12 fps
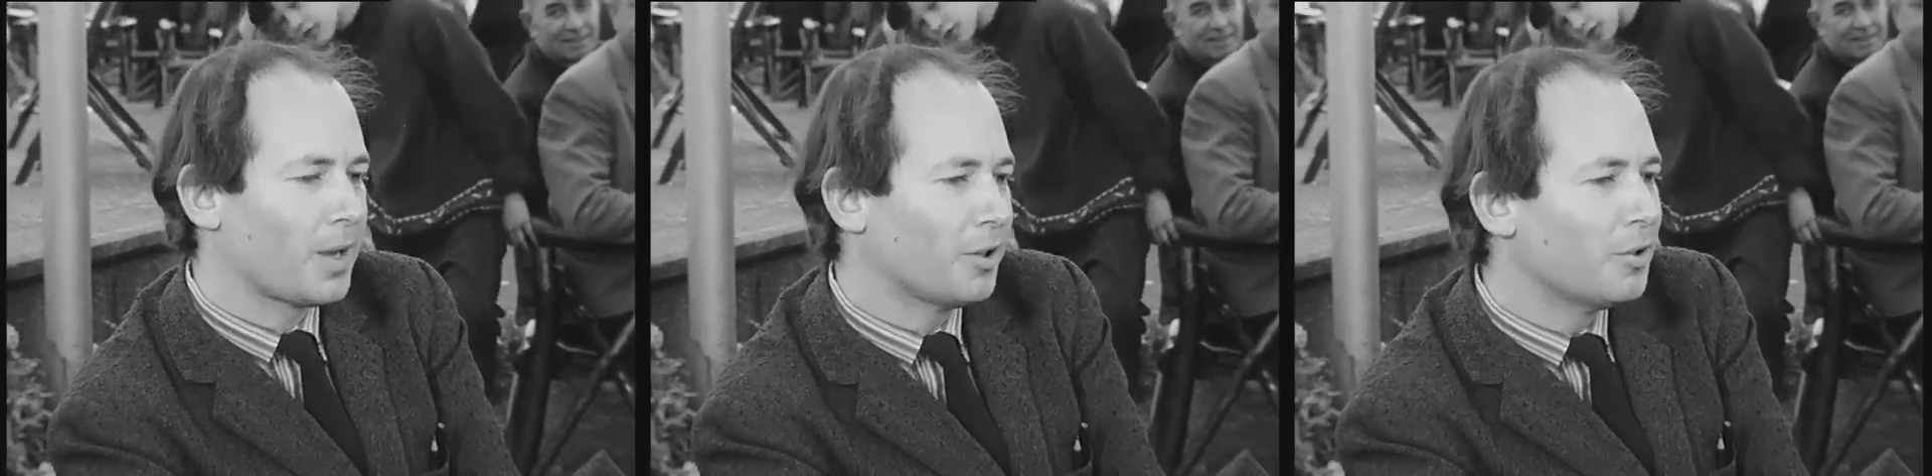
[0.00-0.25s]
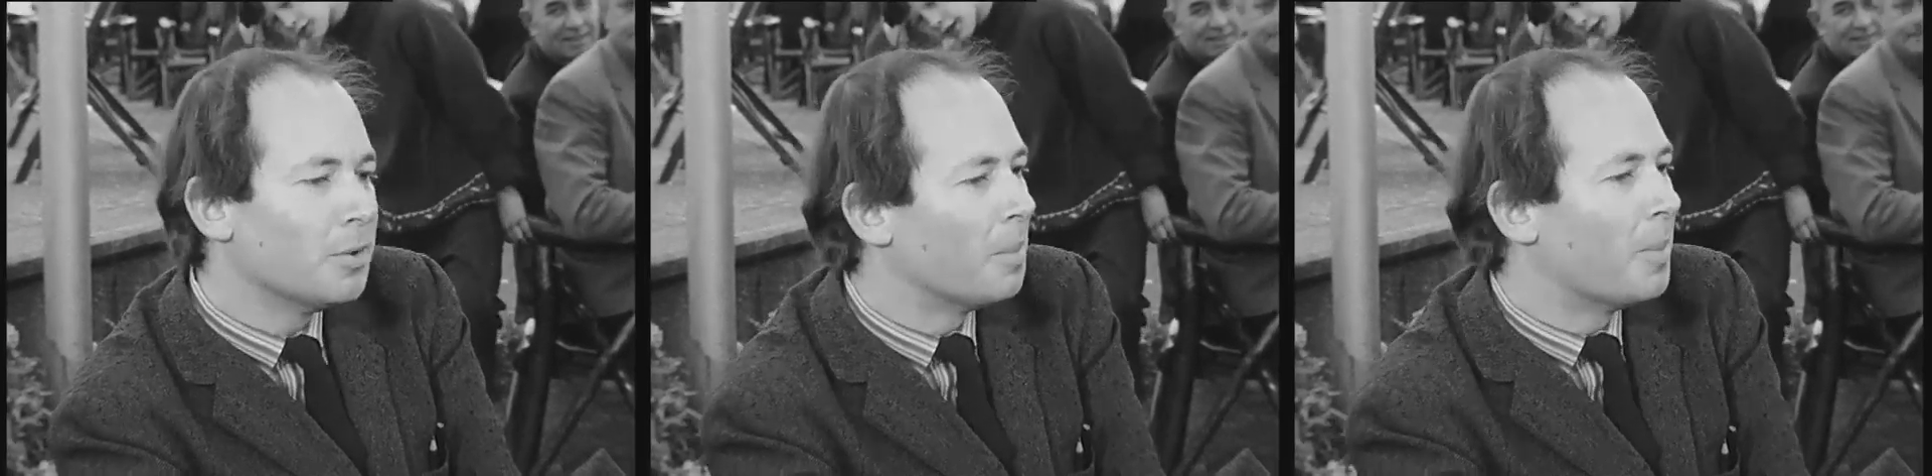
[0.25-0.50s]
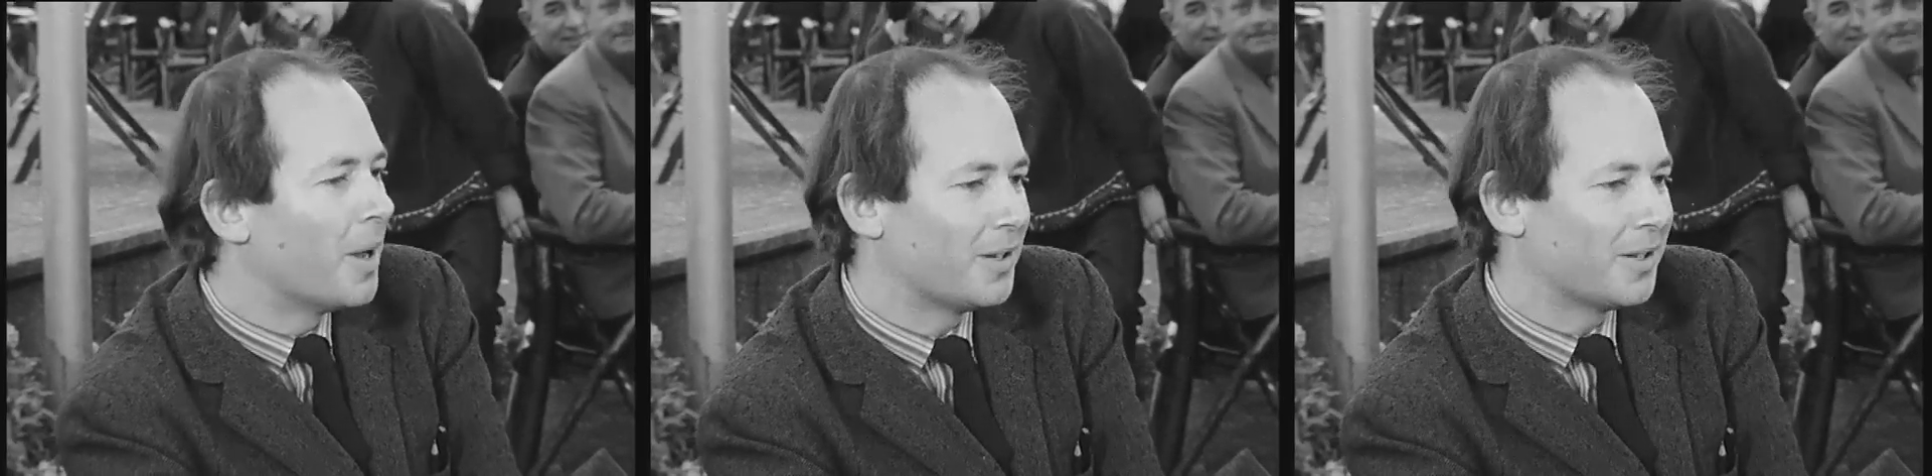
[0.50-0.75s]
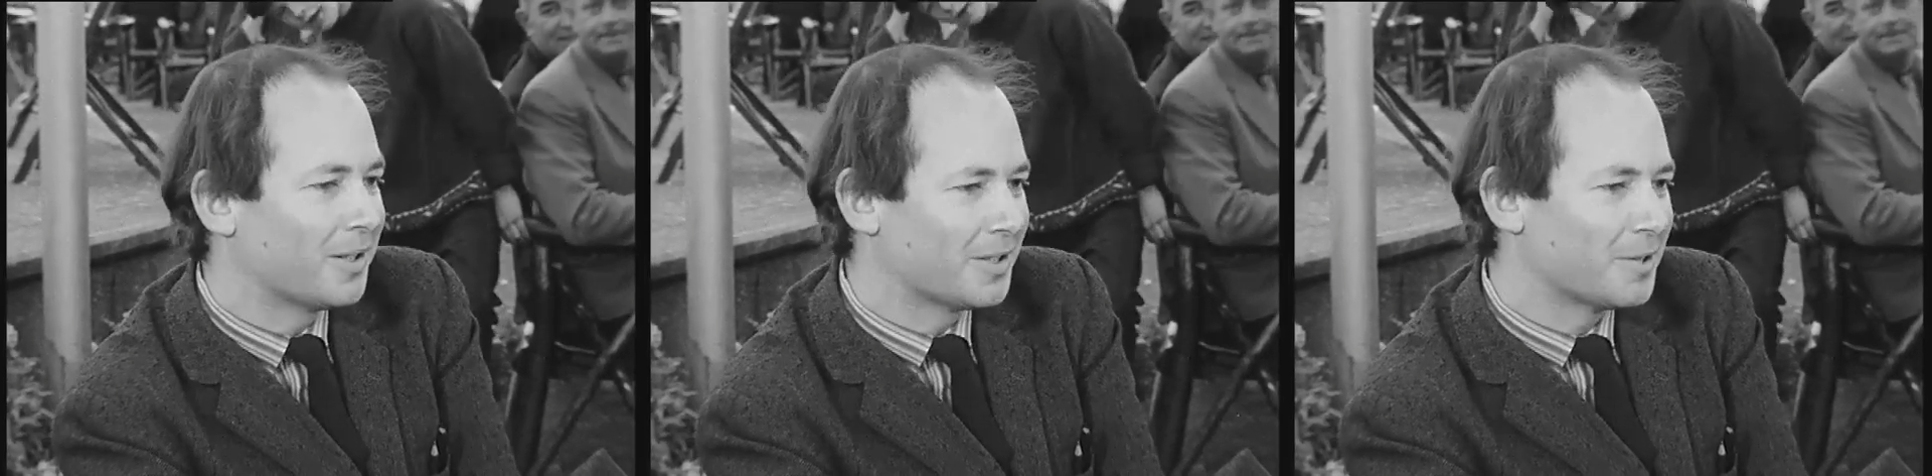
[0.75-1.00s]
creep
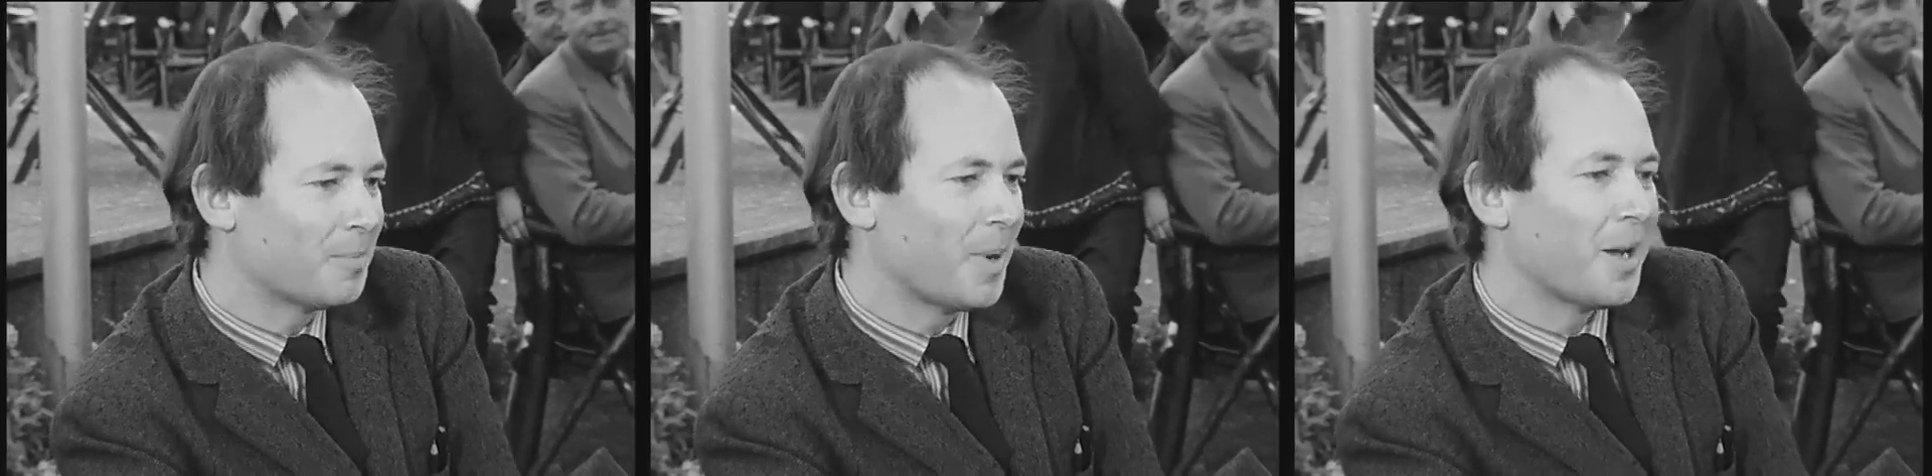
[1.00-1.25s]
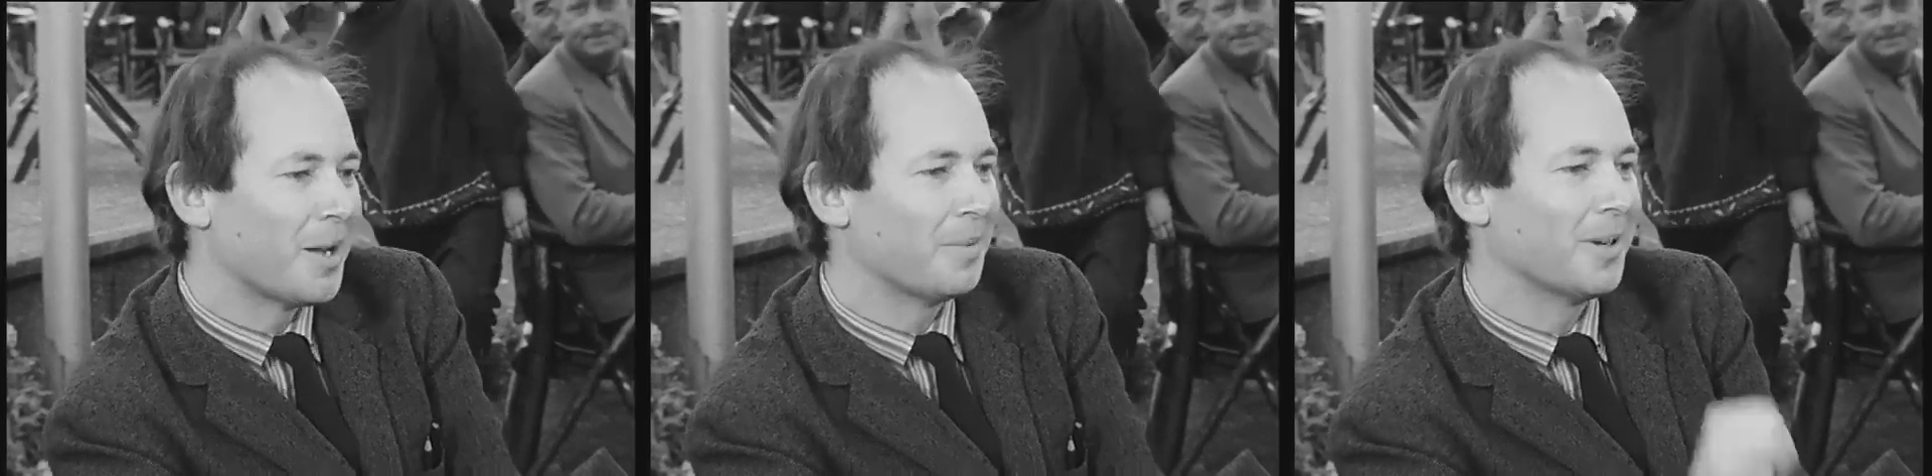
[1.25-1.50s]
about like a spy